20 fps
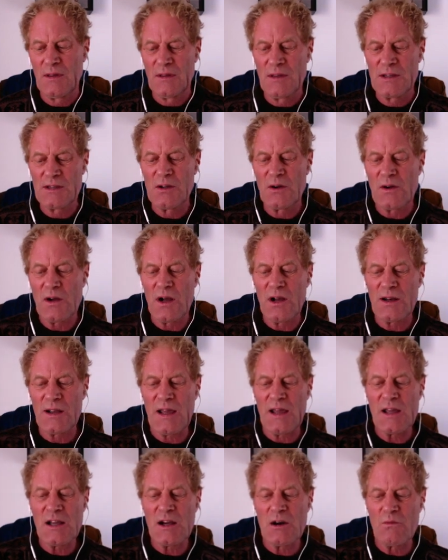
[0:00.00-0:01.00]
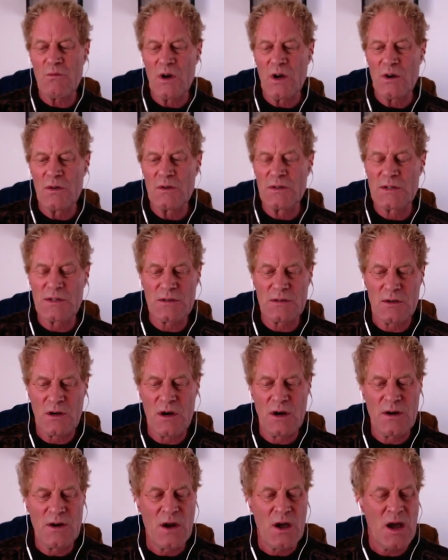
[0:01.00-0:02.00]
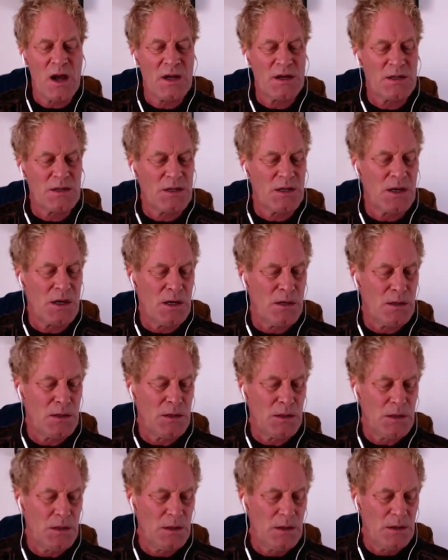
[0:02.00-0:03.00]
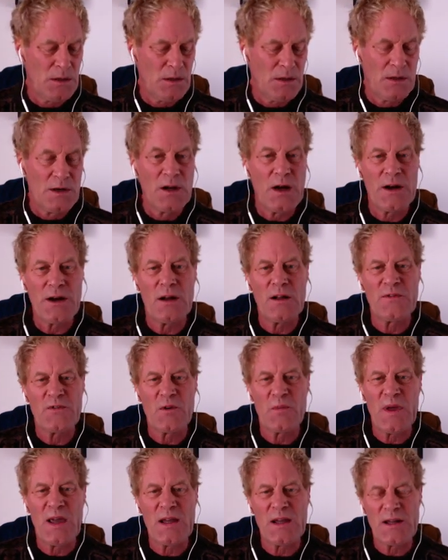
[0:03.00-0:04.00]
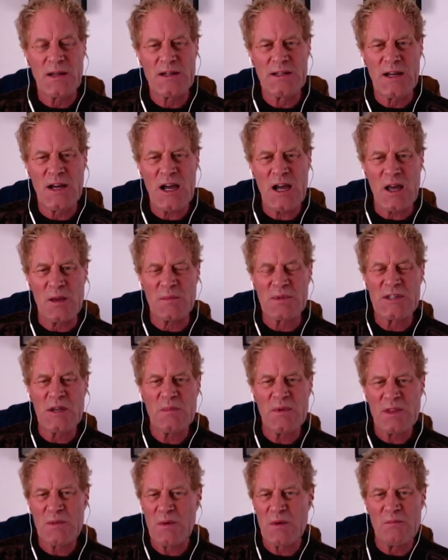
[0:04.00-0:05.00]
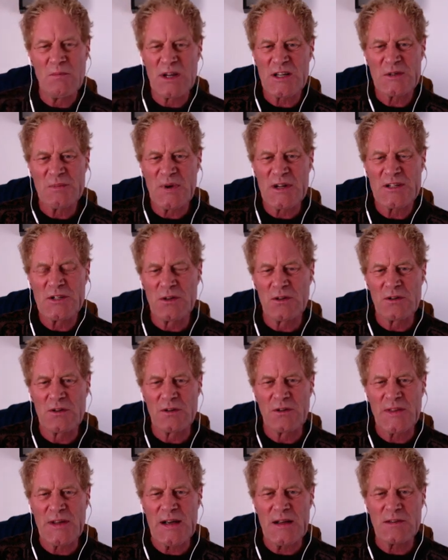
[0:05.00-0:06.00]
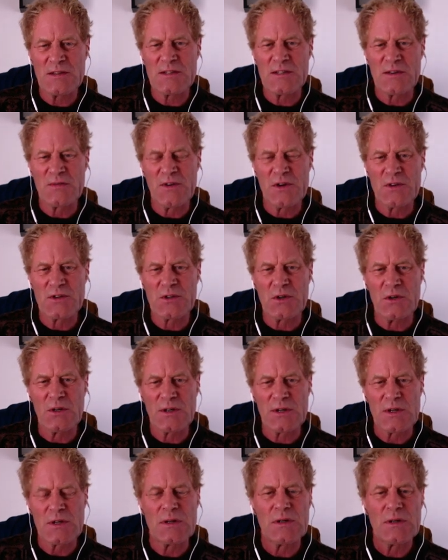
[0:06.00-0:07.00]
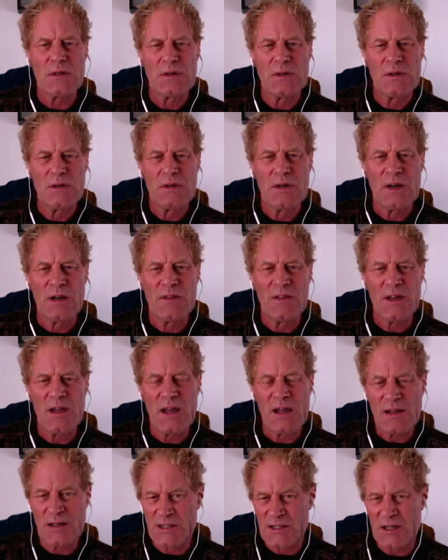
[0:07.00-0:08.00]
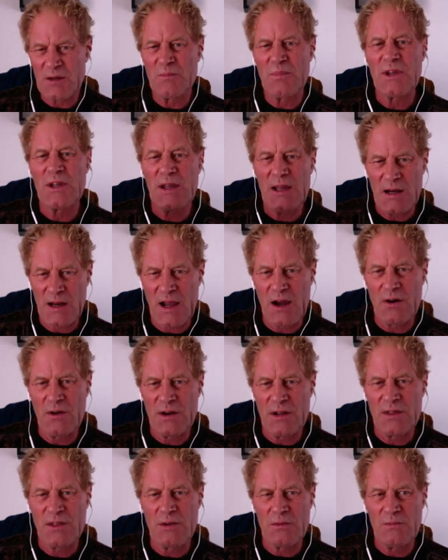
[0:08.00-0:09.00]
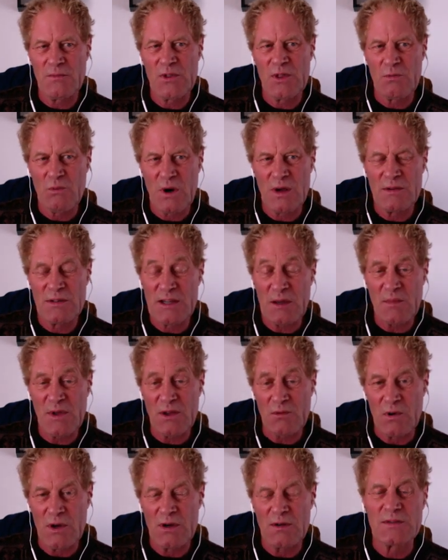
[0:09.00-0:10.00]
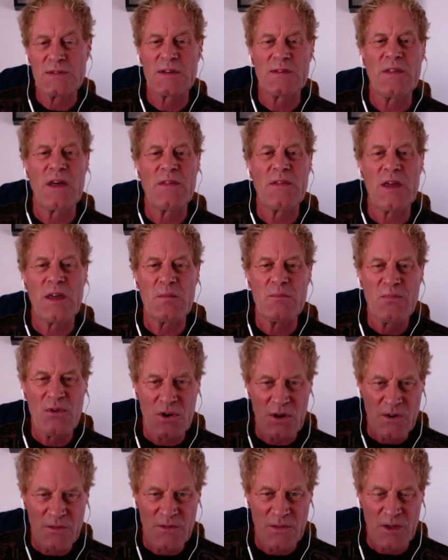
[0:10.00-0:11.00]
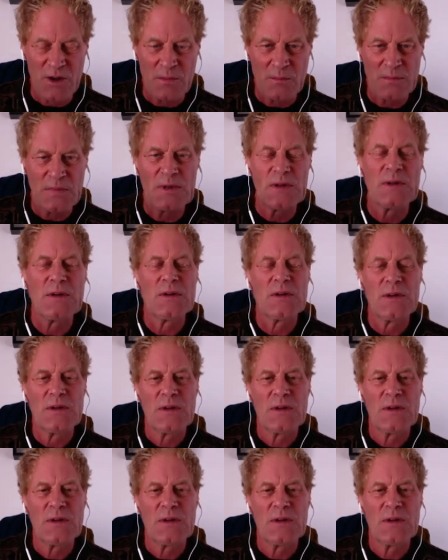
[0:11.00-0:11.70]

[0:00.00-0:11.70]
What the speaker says: so-called Inca roads are not all from Inca time. Some of them are much older, thousands of years older. The Incas simply inherited some of the roads, and then they improved them.